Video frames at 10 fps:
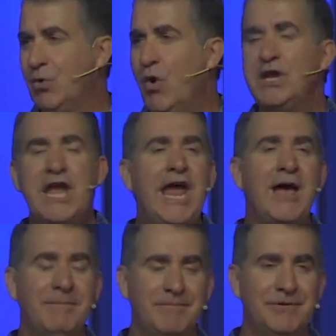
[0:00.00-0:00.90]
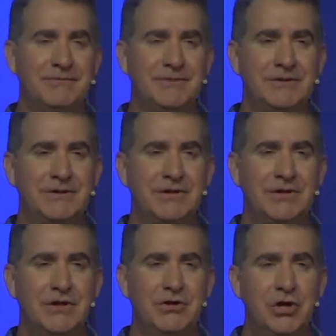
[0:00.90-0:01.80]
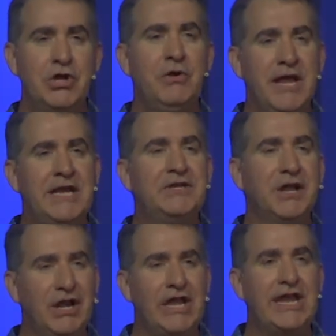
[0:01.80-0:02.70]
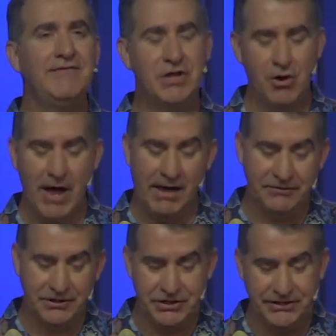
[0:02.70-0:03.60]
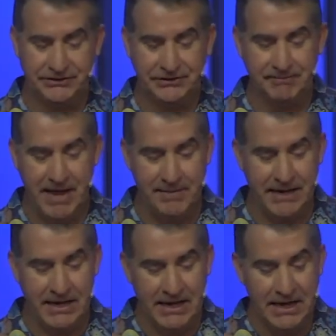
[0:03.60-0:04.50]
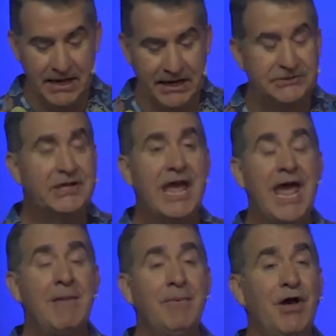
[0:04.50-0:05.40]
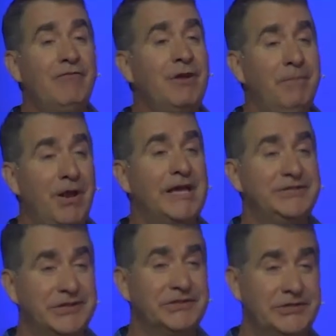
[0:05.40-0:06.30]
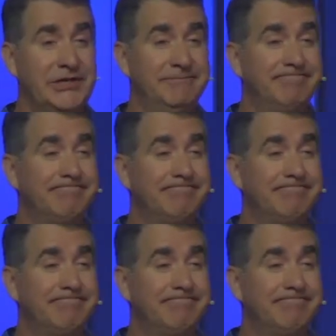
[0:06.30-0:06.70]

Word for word: What camp do you need to leave to go out to Jesus? Maybe it's a camp of complacency.